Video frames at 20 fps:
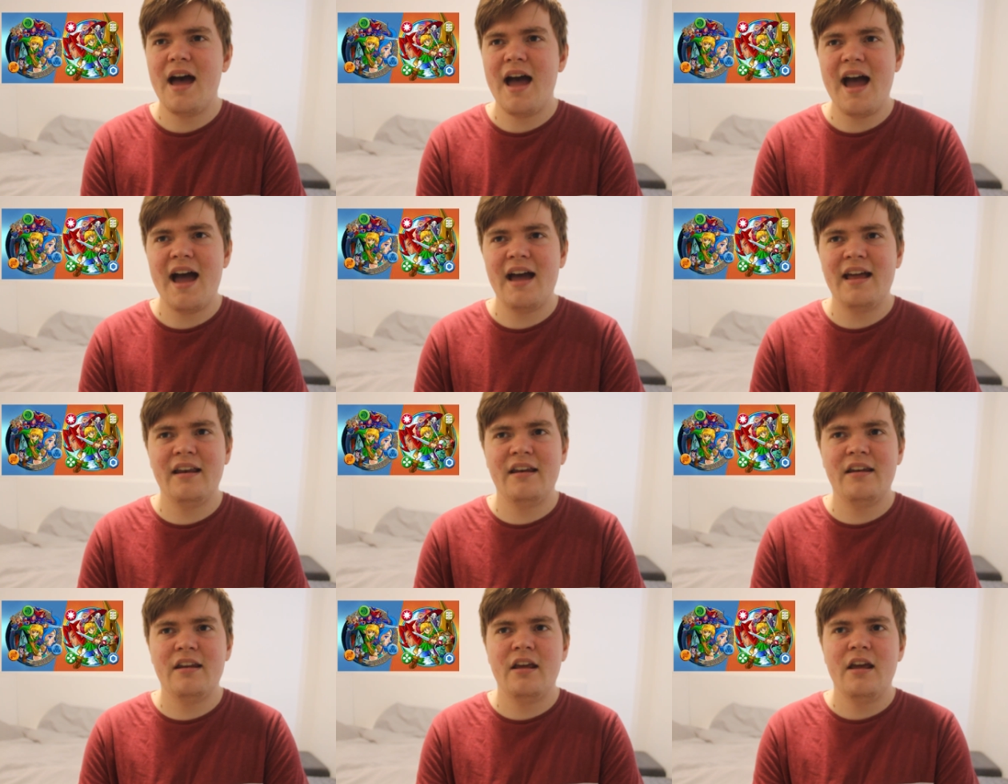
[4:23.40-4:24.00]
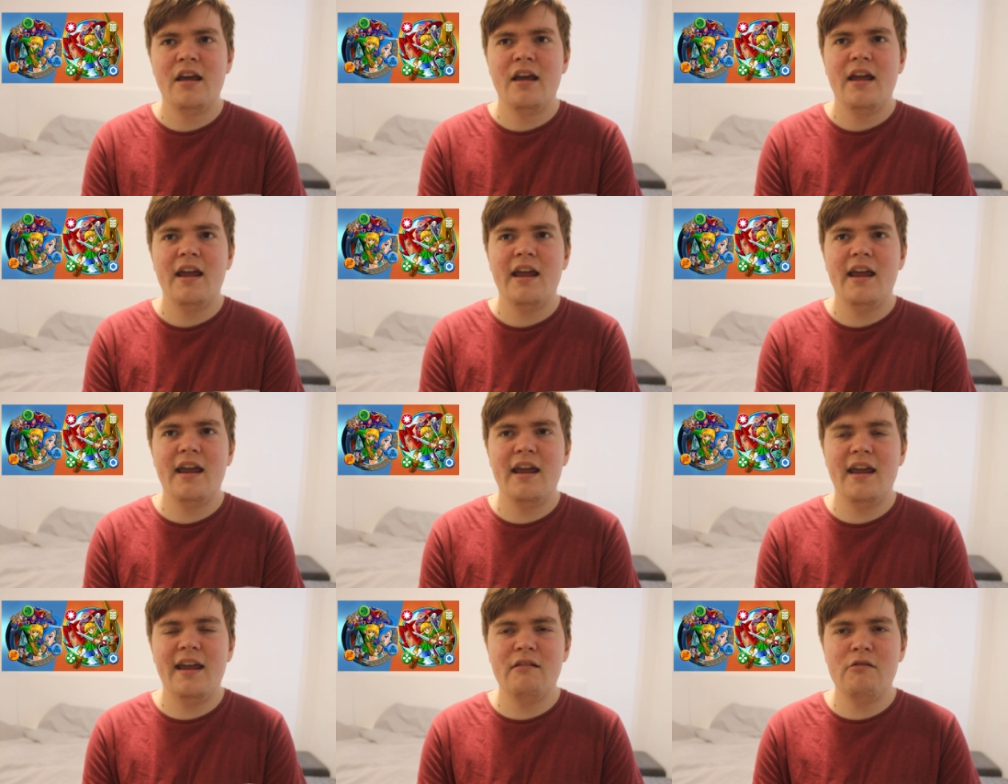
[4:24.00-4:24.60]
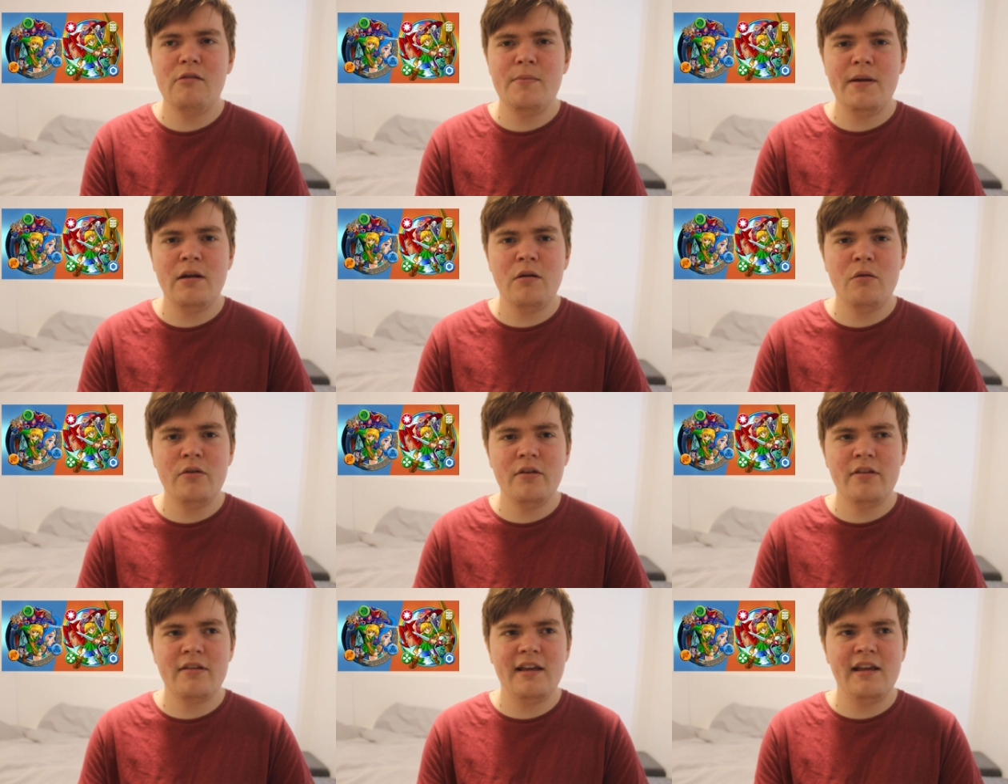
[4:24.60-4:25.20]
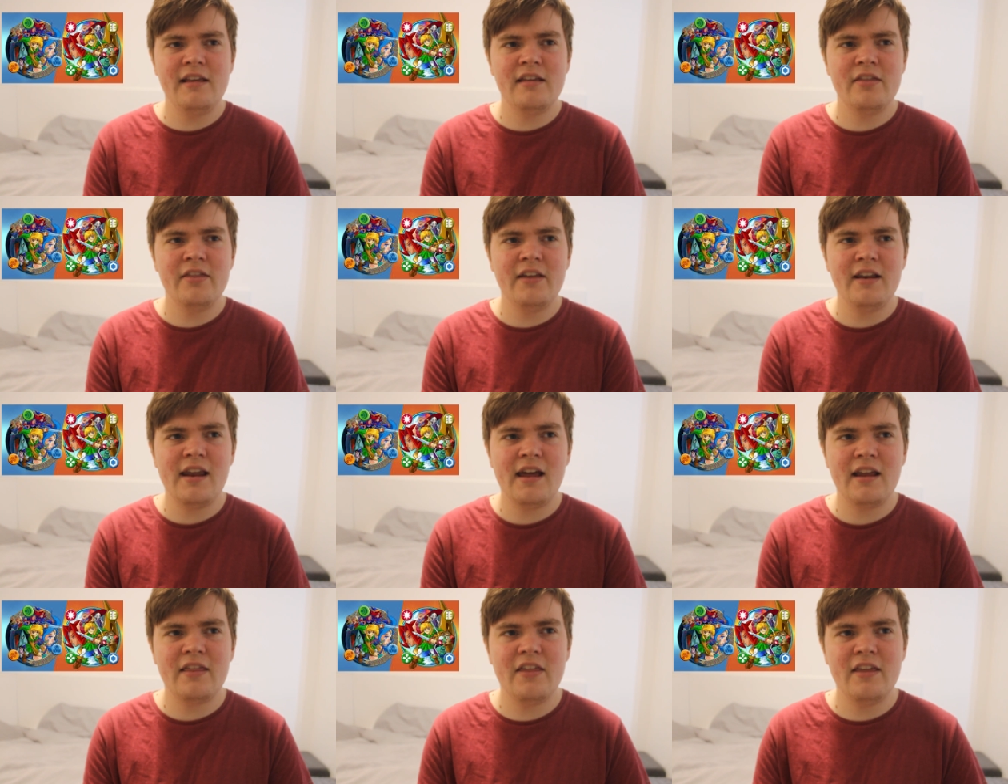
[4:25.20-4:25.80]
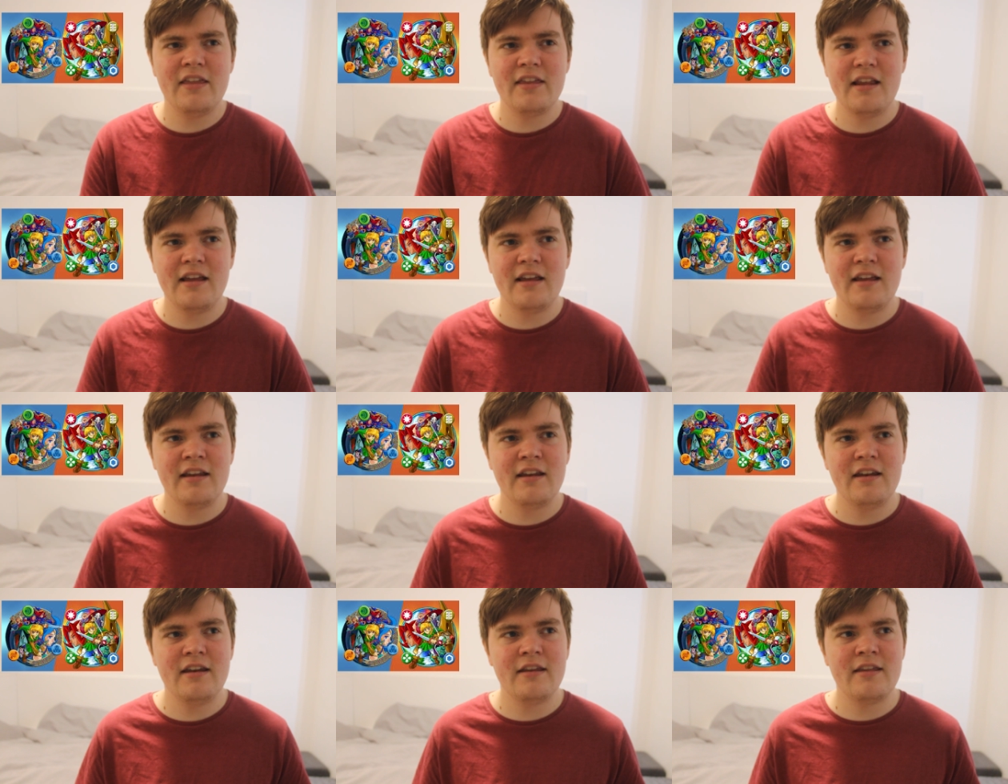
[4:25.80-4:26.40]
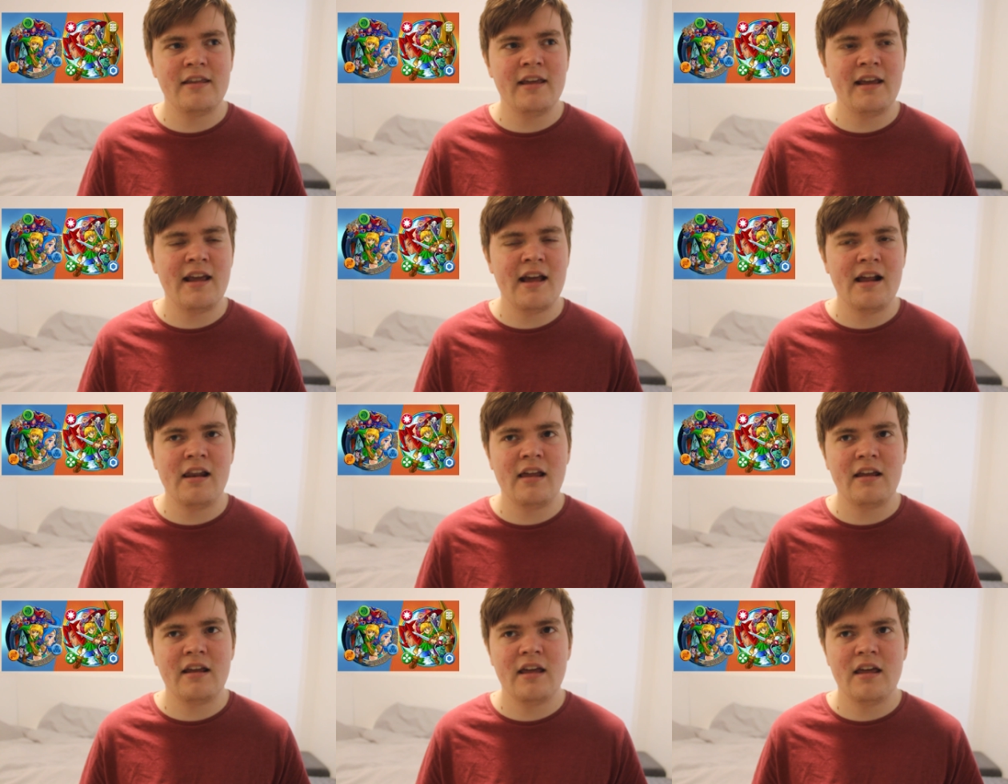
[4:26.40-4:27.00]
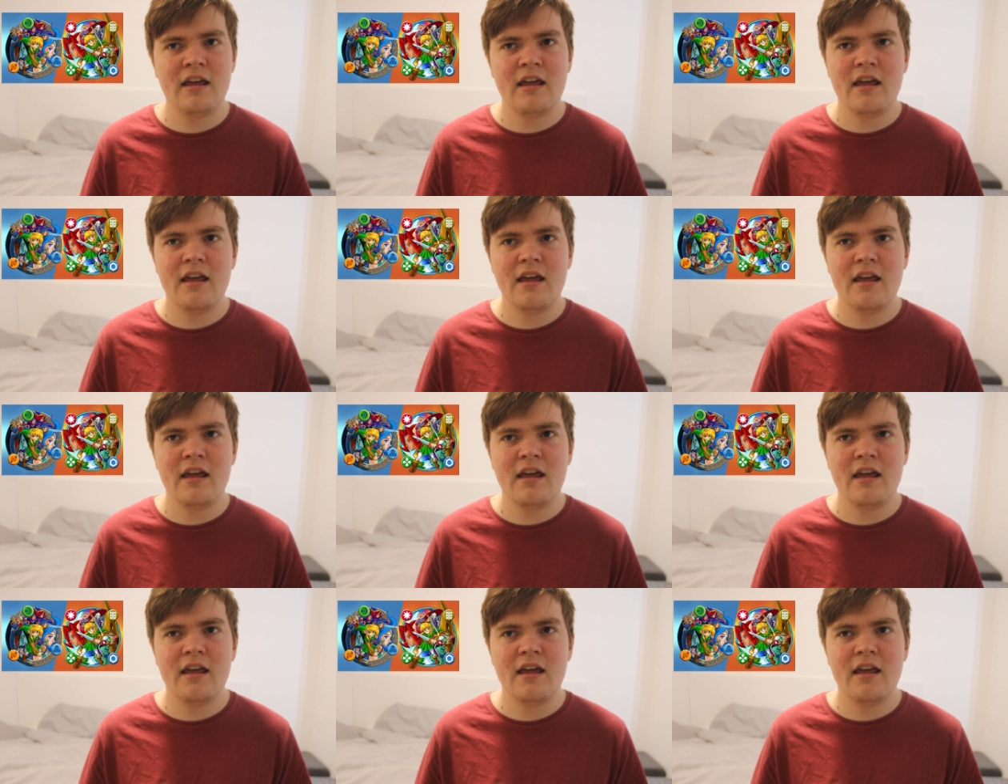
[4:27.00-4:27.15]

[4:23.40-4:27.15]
And it would be cool to see something like this, like just seeing how like